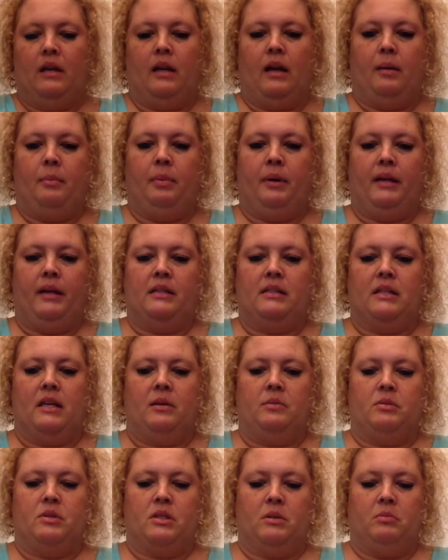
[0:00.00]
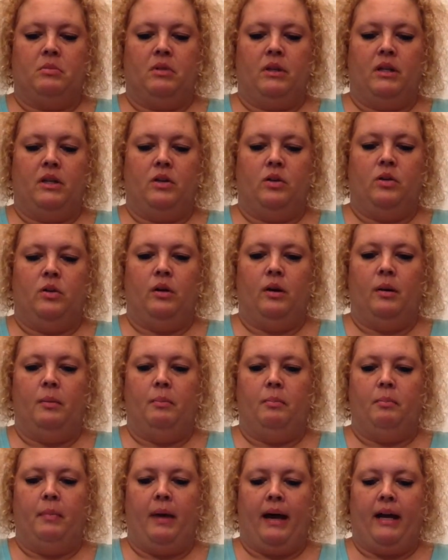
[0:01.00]
I picked up some little
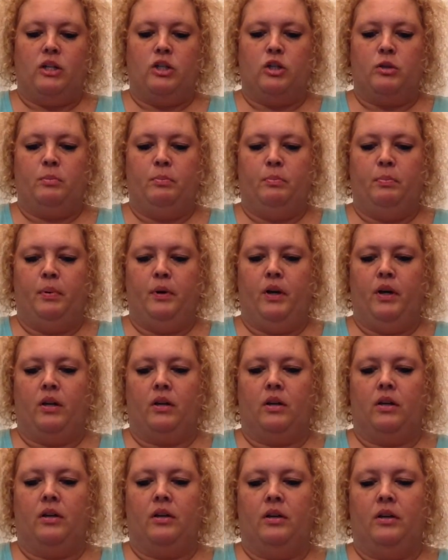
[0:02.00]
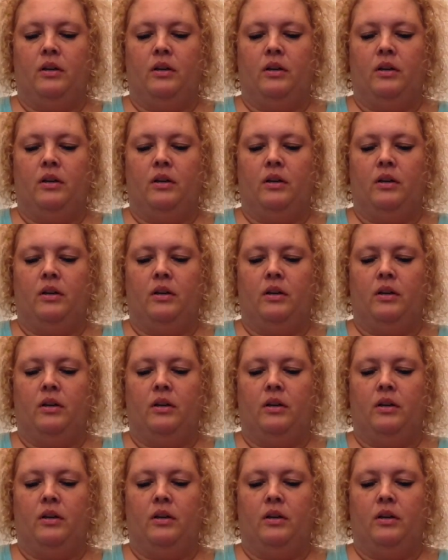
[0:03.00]
matchbook